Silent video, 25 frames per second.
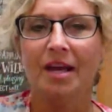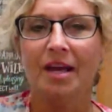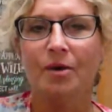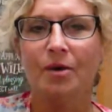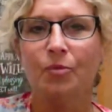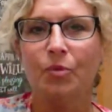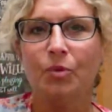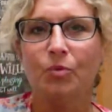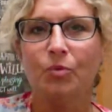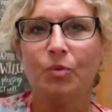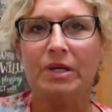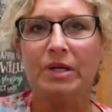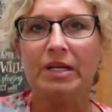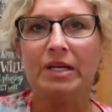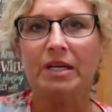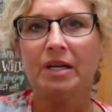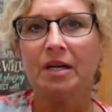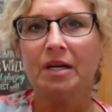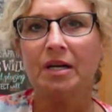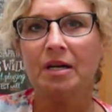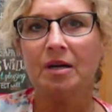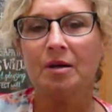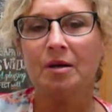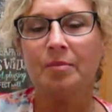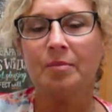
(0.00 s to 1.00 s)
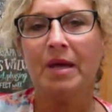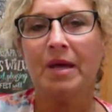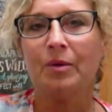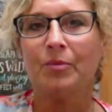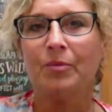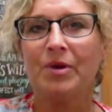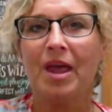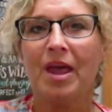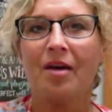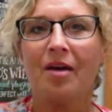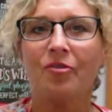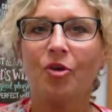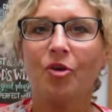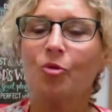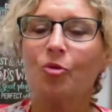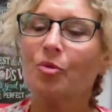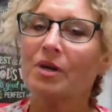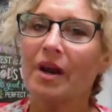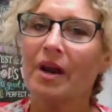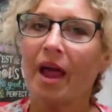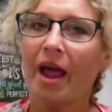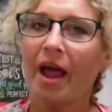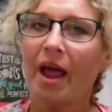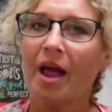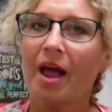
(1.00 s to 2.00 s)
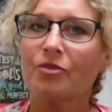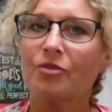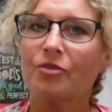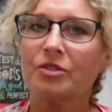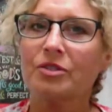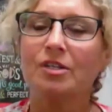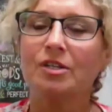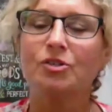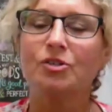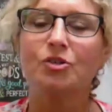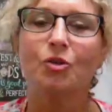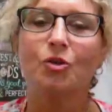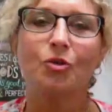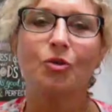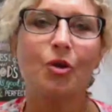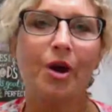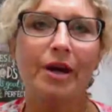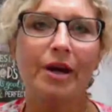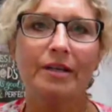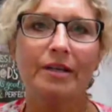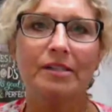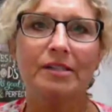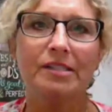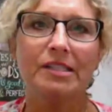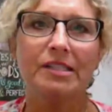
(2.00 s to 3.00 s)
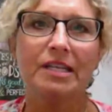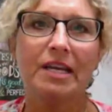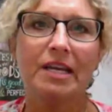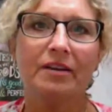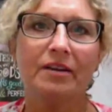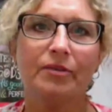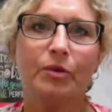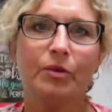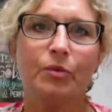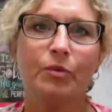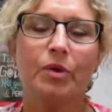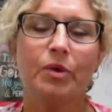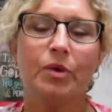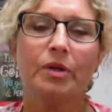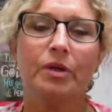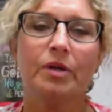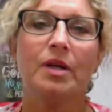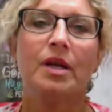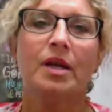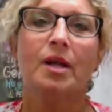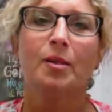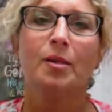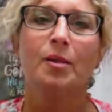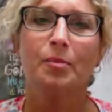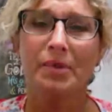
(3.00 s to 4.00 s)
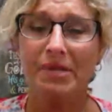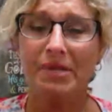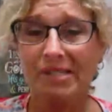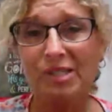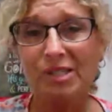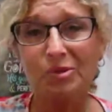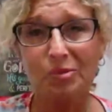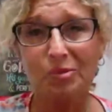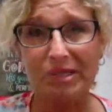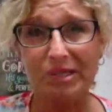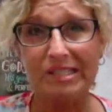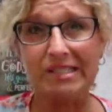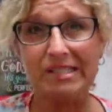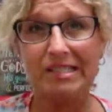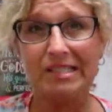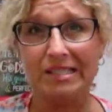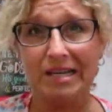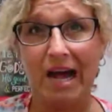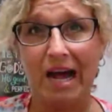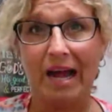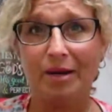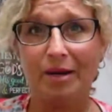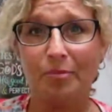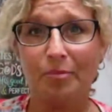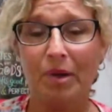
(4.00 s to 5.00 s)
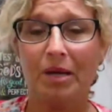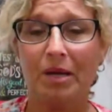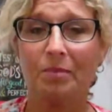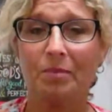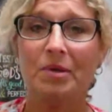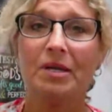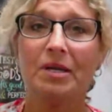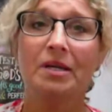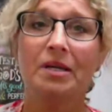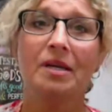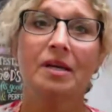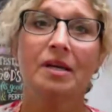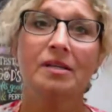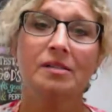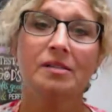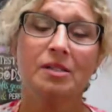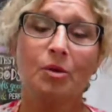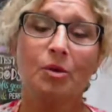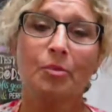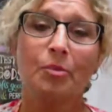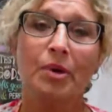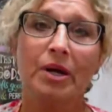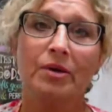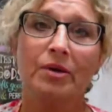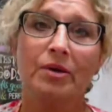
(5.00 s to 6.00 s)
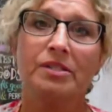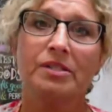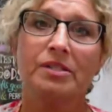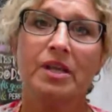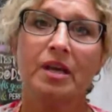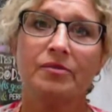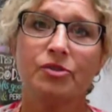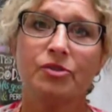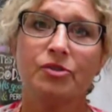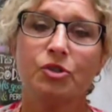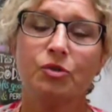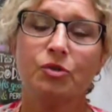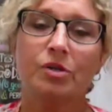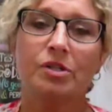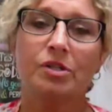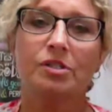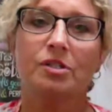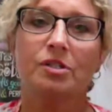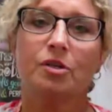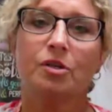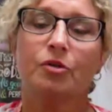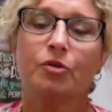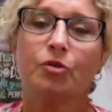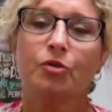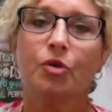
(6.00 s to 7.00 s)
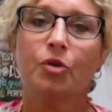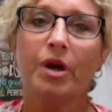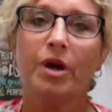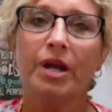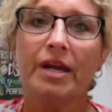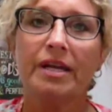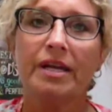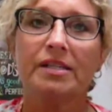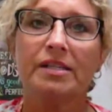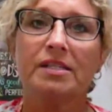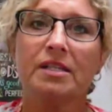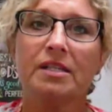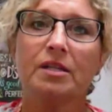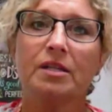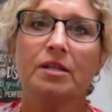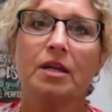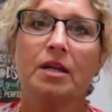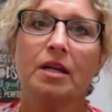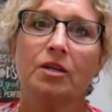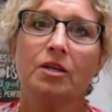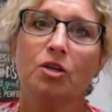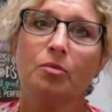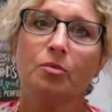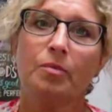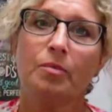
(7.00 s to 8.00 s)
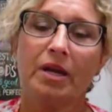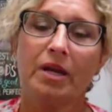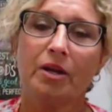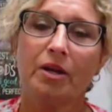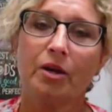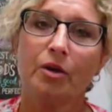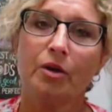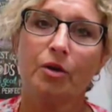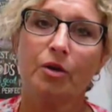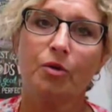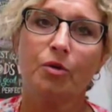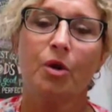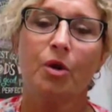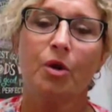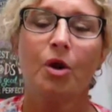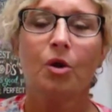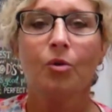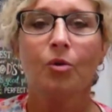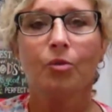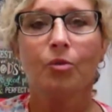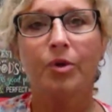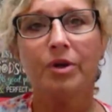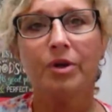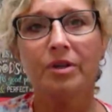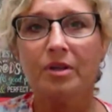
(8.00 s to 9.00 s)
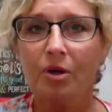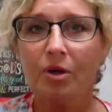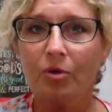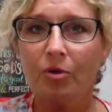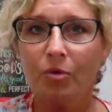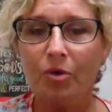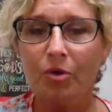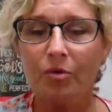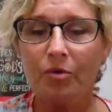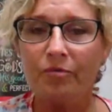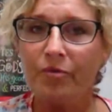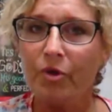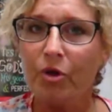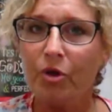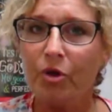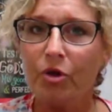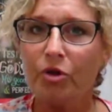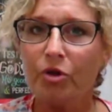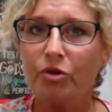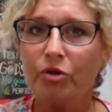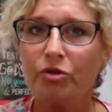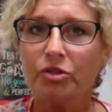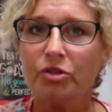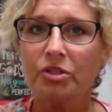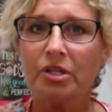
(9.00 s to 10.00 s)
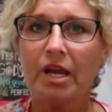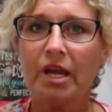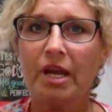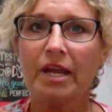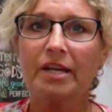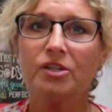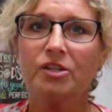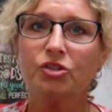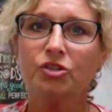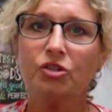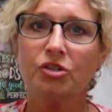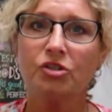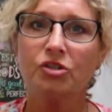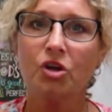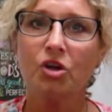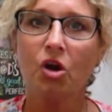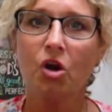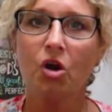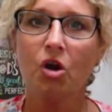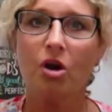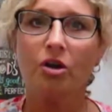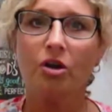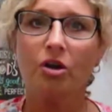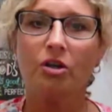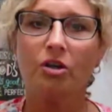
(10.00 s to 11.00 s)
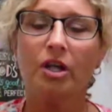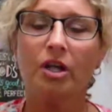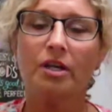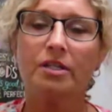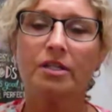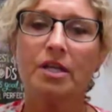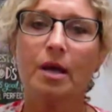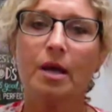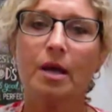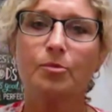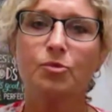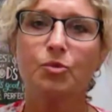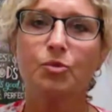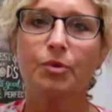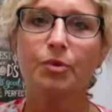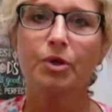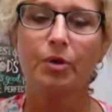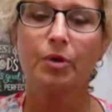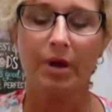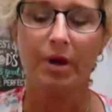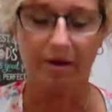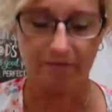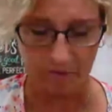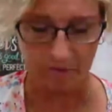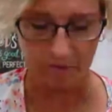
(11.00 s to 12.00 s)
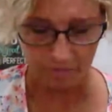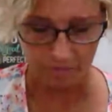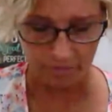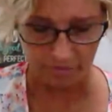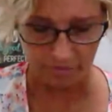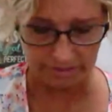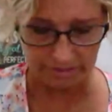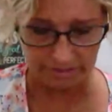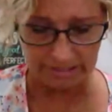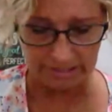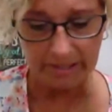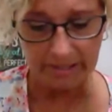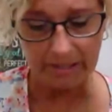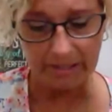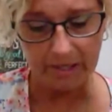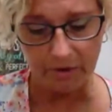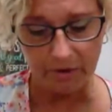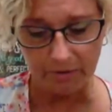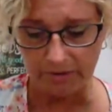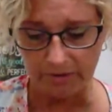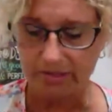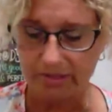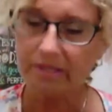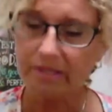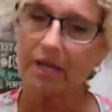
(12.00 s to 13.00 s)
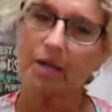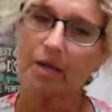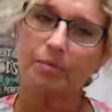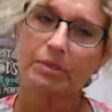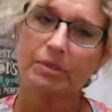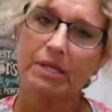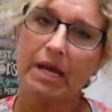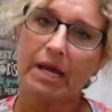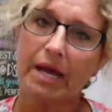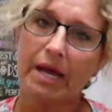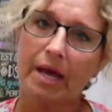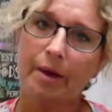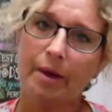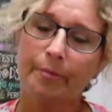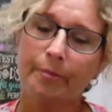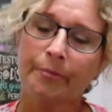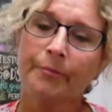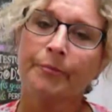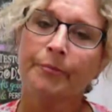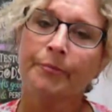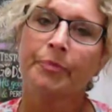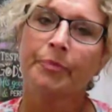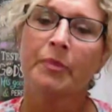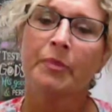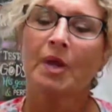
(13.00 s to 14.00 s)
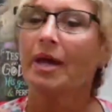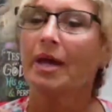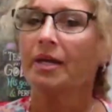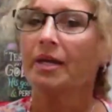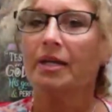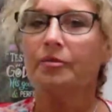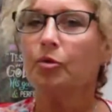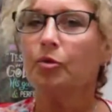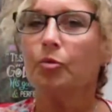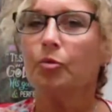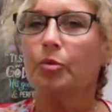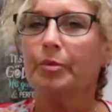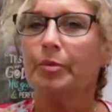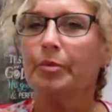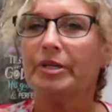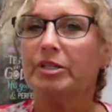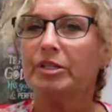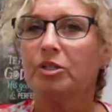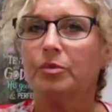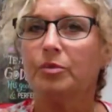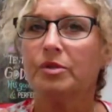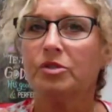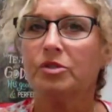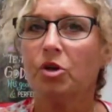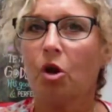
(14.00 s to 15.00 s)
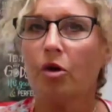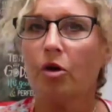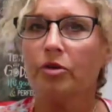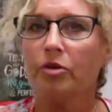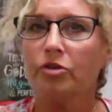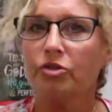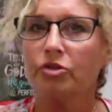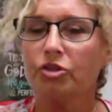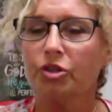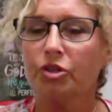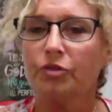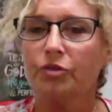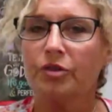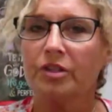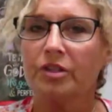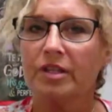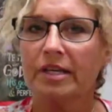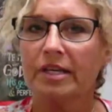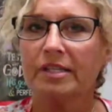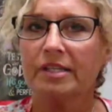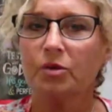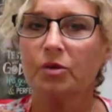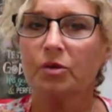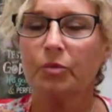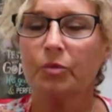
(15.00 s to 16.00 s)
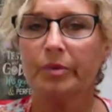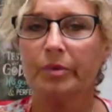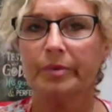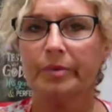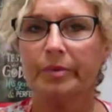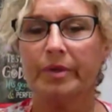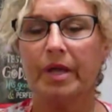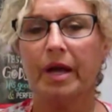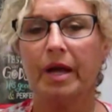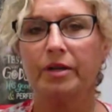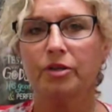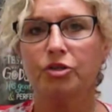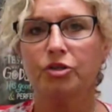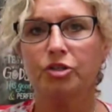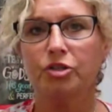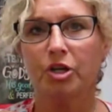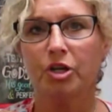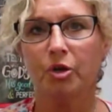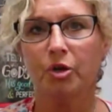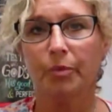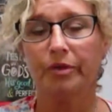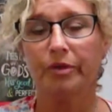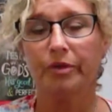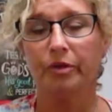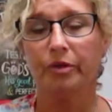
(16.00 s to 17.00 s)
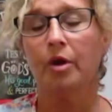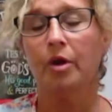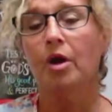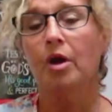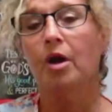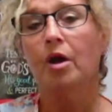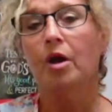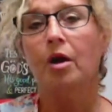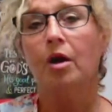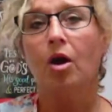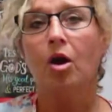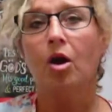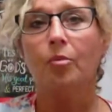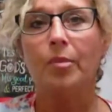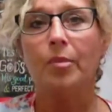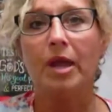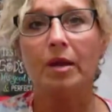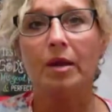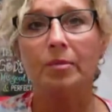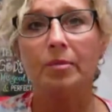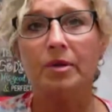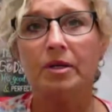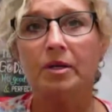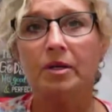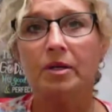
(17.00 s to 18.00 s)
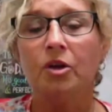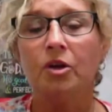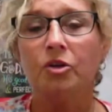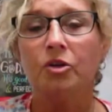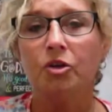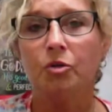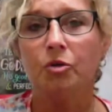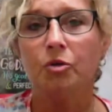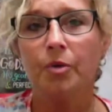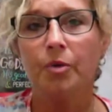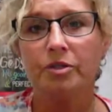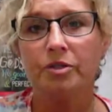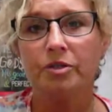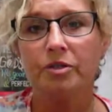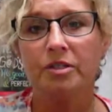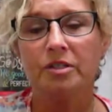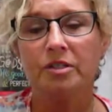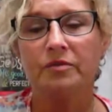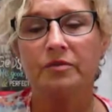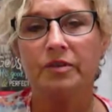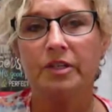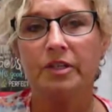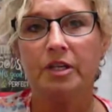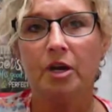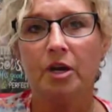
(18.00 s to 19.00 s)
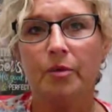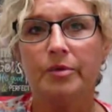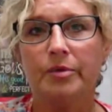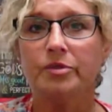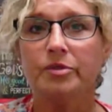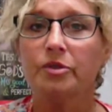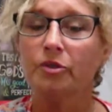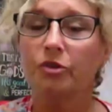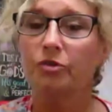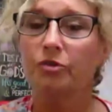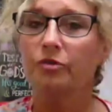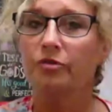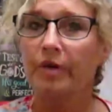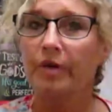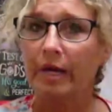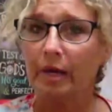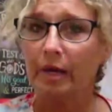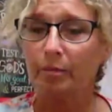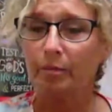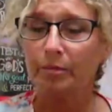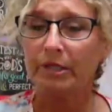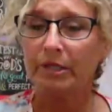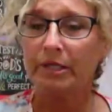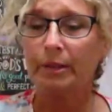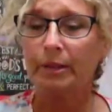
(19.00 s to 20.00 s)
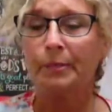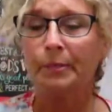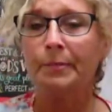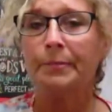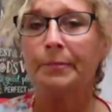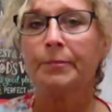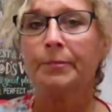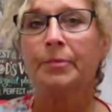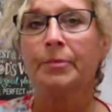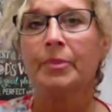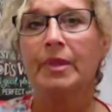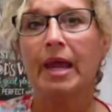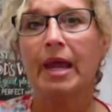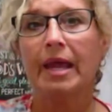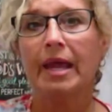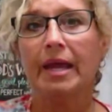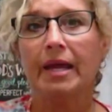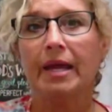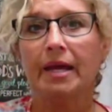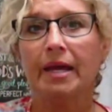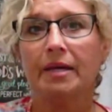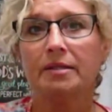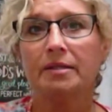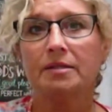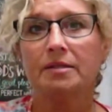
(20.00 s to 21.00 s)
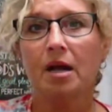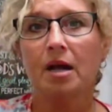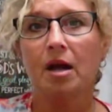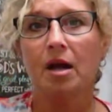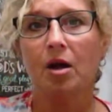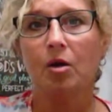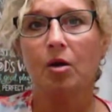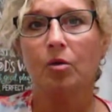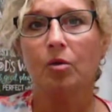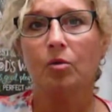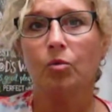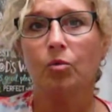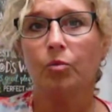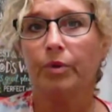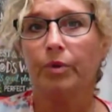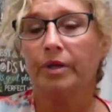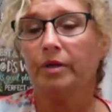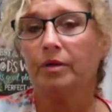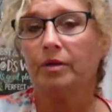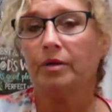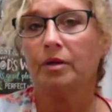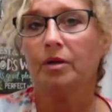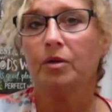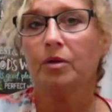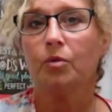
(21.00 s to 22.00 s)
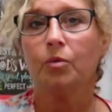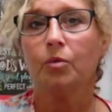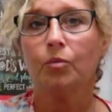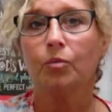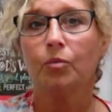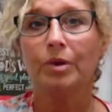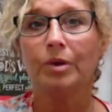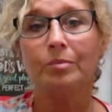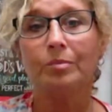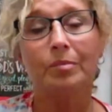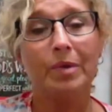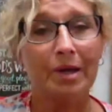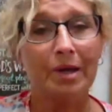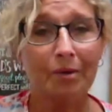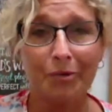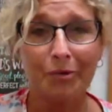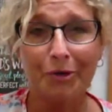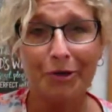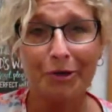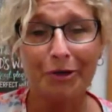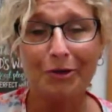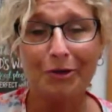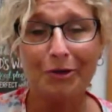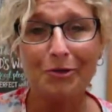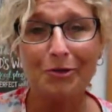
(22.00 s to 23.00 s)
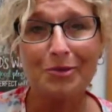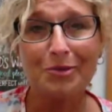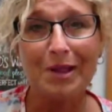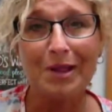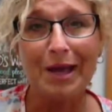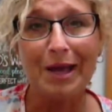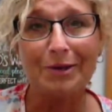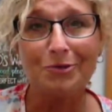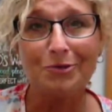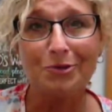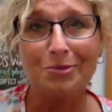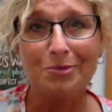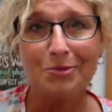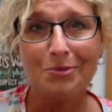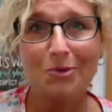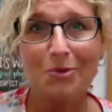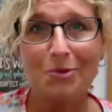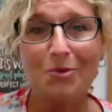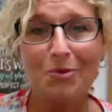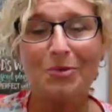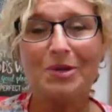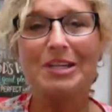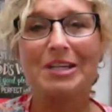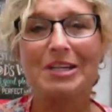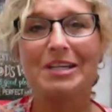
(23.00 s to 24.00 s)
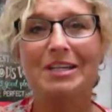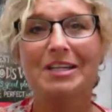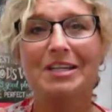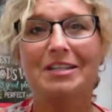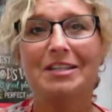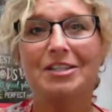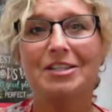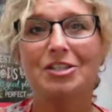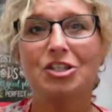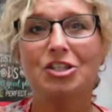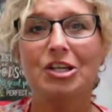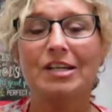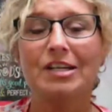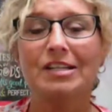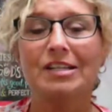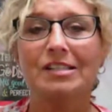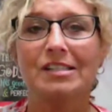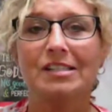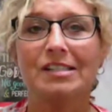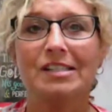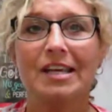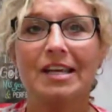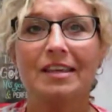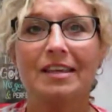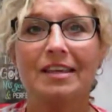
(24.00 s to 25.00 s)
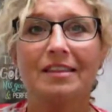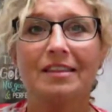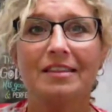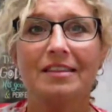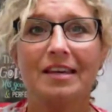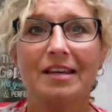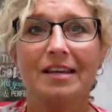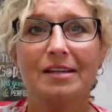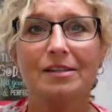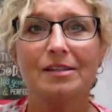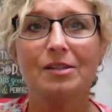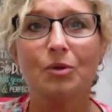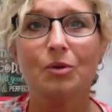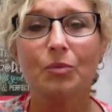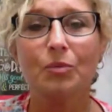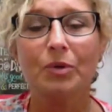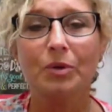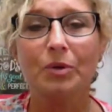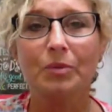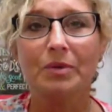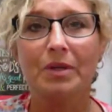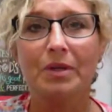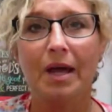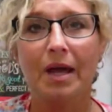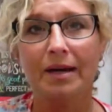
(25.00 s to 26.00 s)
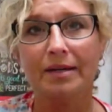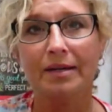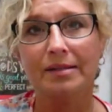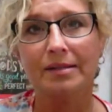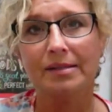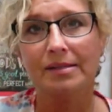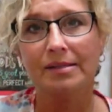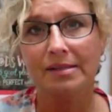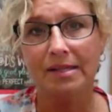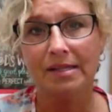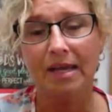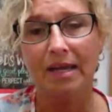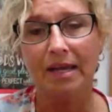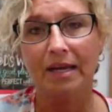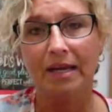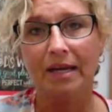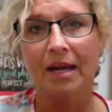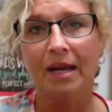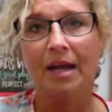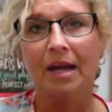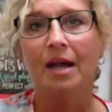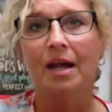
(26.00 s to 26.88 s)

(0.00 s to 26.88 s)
When we come and we have open house, and it's so great to see everyone, but it's a busy night. Maybe some parents have students in other grades, and you may go run to their room first, and it's just hard. A lot of times we don't have everyone in here at the same time, and even when we do, it's hard to share the things that we would like to share with you. Or maybe you're watching this video as a new family, and when we met one another at the classroom door, we didn't get the chance to say the things that we would like to say.